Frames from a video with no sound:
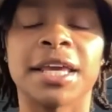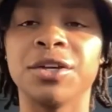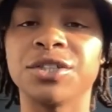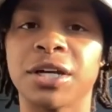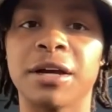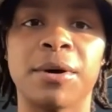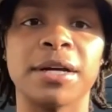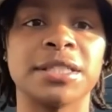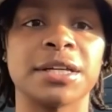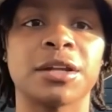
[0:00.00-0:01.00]
Can you share a
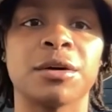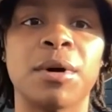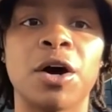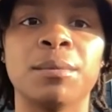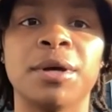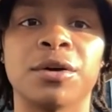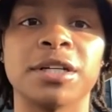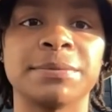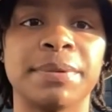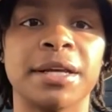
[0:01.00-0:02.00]
particular moment or
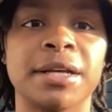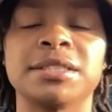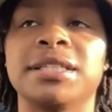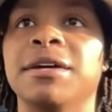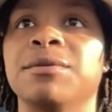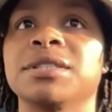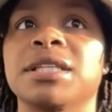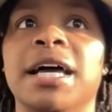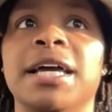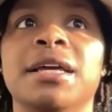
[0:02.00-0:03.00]
experience that was
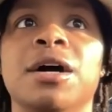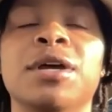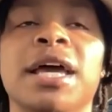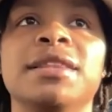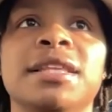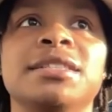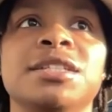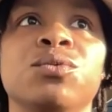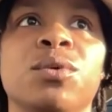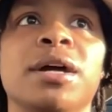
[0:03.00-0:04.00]
like, okay, this
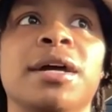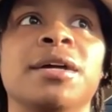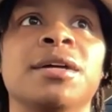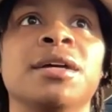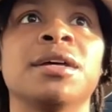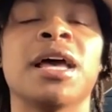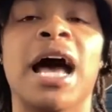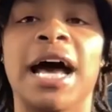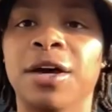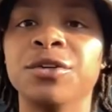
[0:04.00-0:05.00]
is where
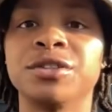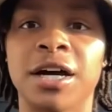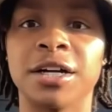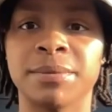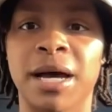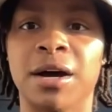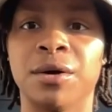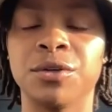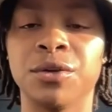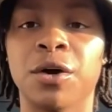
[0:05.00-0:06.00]
I know you talked
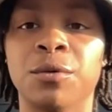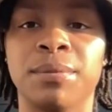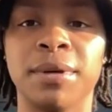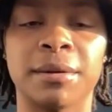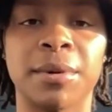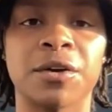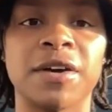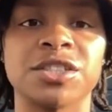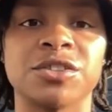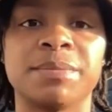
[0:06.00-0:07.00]
about, being a
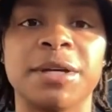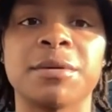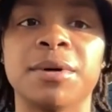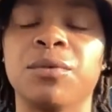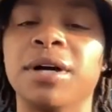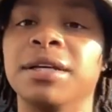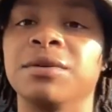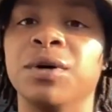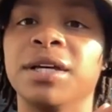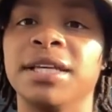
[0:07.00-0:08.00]
motivational speaker, but
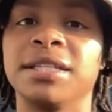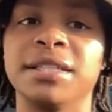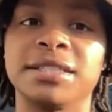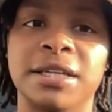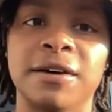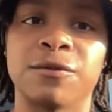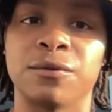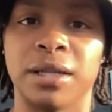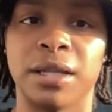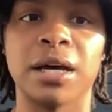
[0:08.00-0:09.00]
what did the
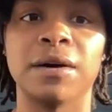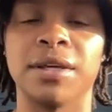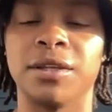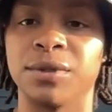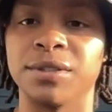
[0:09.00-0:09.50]
self-love and the